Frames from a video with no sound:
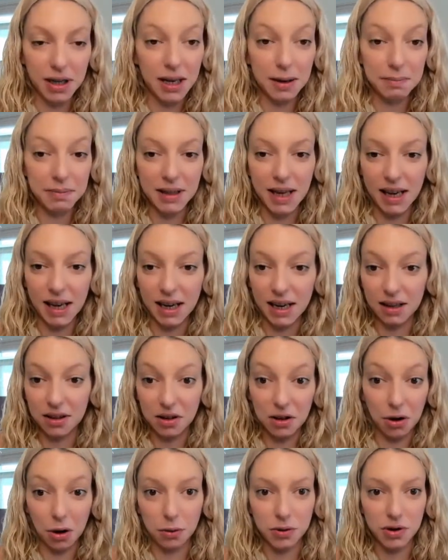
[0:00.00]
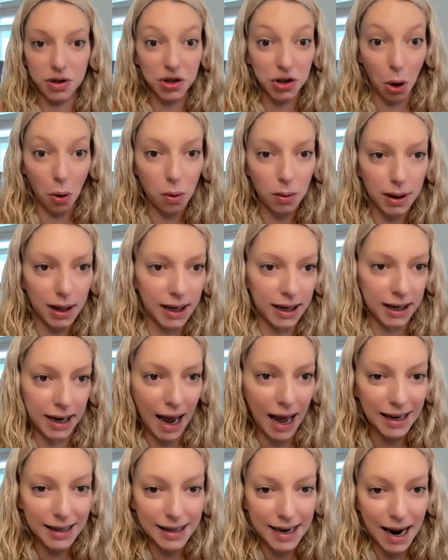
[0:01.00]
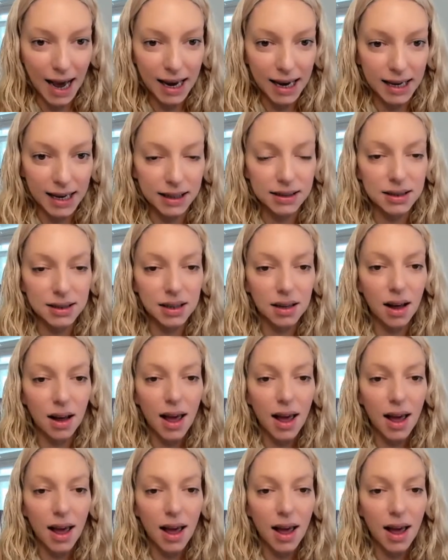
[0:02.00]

keep getting, stolen at night,